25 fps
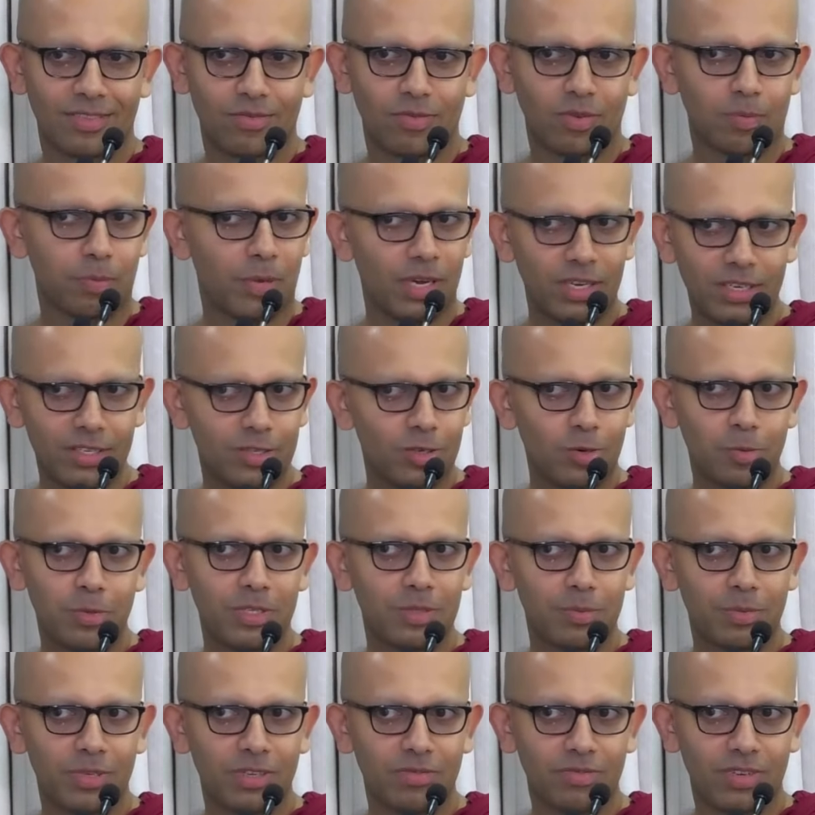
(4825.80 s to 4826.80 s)
Vipaka is
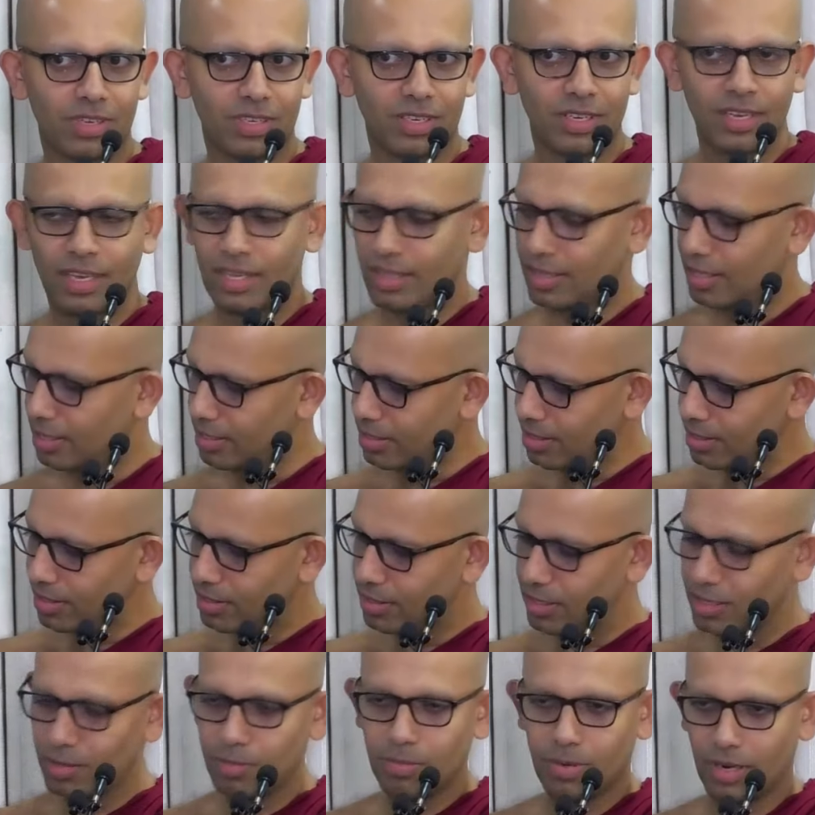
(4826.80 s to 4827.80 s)
always perfect. This
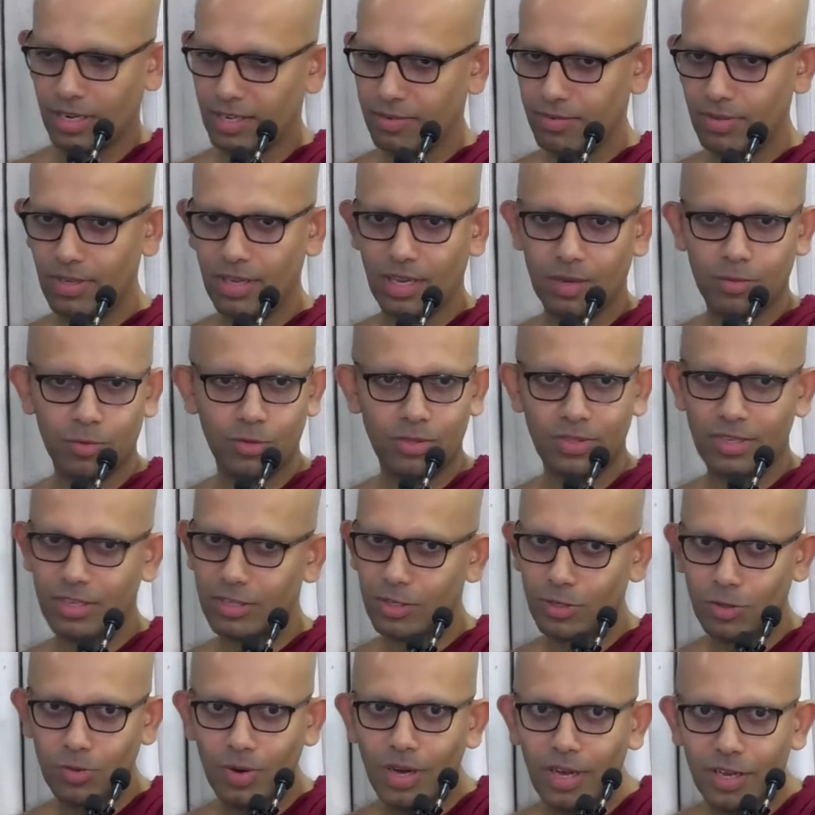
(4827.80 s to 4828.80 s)
is just Patavi, Apo,
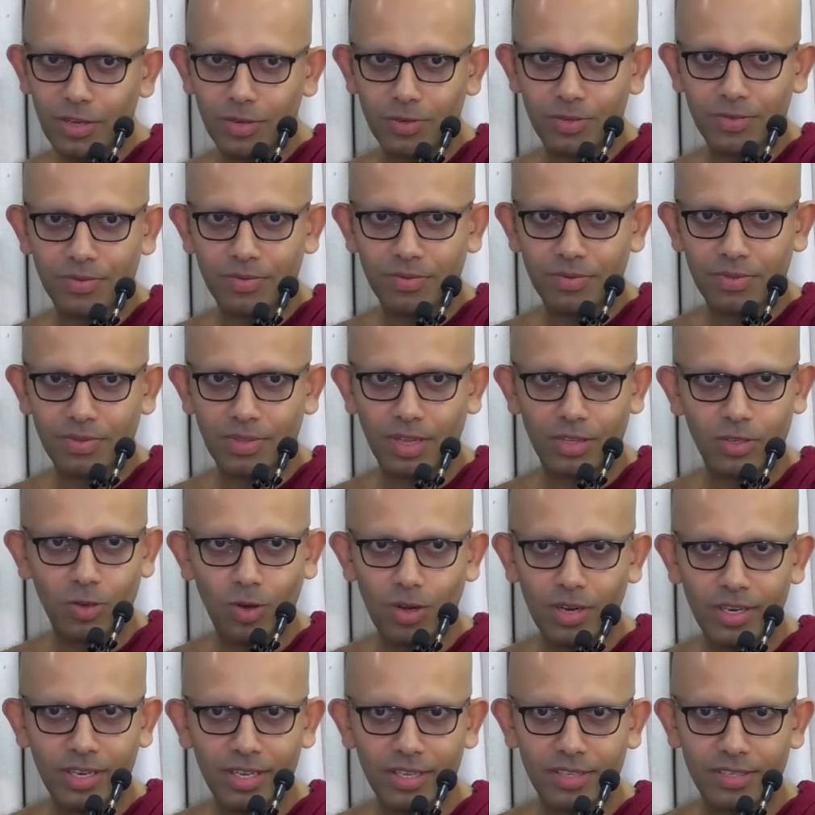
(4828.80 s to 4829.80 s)
Tejo, Vayu. That's
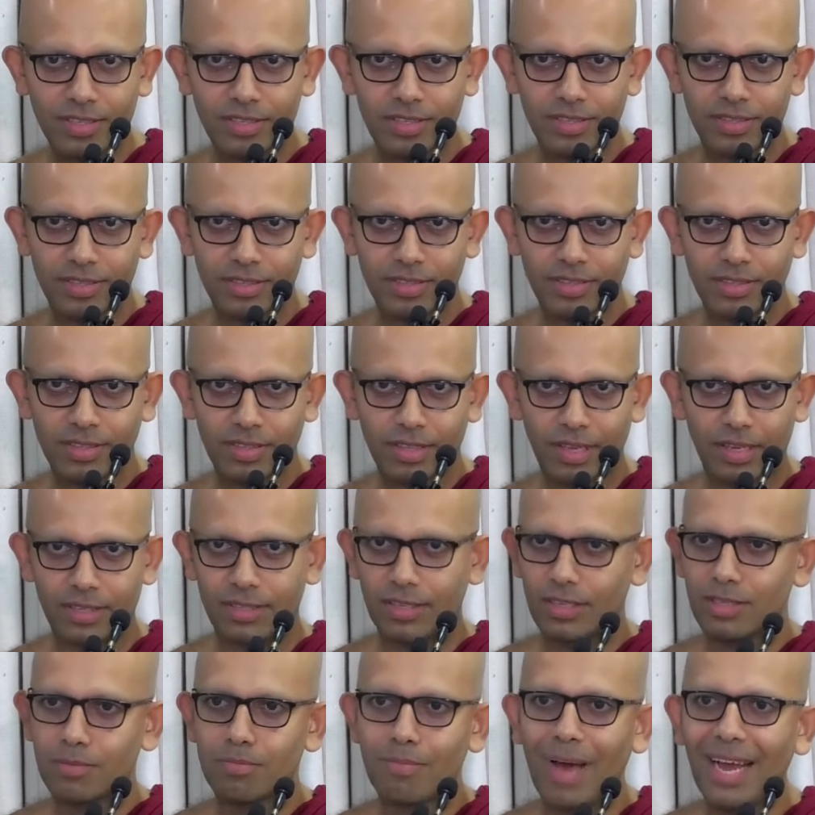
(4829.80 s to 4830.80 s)
all it is. It's
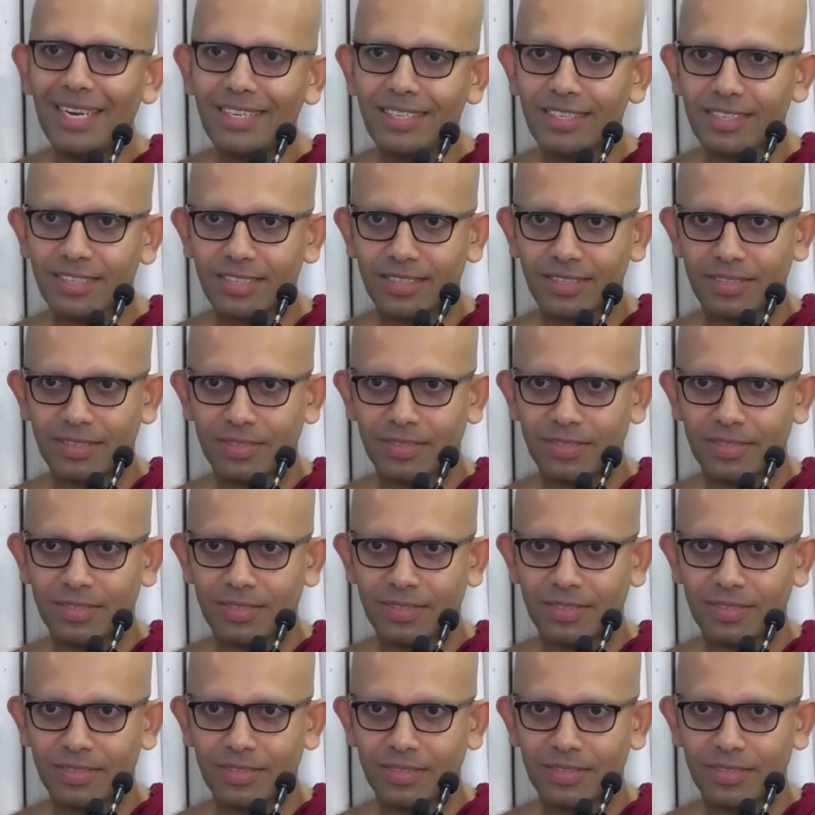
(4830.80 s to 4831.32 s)
just matter.